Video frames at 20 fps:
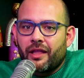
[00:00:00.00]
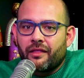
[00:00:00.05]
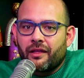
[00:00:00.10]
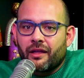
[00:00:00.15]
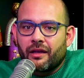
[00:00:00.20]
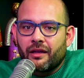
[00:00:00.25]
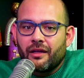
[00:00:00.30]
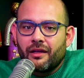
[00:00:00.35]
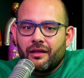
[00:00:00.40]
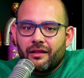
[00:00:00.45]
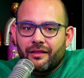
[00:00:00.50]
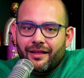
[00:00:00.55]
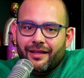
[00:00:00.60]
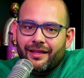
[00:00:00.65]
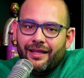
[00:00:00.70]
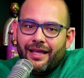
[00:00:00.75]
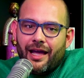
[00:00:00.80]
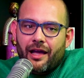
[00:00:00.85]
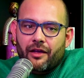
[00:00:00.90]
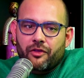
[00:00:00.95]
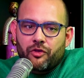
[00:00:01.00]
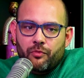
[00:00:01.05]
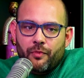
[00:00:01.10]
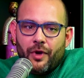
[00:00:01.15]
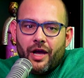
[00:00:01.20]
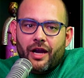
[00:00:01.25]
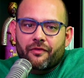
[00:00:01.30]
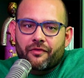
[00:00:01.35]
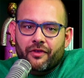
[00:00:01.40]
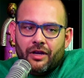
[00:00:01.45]
that you
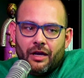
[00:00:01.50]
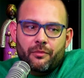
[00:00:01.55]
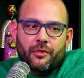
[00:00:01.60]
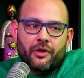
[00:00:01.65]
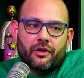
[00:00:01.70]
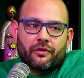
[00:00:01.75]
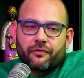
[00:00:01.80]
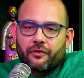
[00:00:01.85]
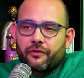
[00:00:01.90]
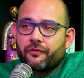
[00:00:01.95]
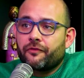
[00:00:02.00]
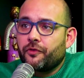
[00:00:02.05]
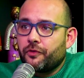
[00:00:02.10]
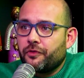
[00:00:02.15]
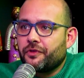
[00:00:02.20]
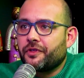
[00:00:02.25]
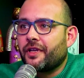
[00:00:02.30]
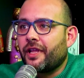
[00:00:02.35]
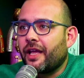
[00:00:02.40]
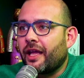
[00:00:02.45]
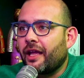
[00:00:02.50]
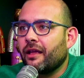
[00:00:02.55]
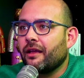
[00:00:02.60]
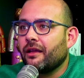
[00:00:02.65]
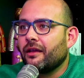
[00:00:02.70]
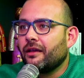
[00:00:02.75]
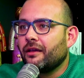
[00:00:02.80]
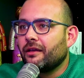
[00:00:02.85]
might have come here for food today,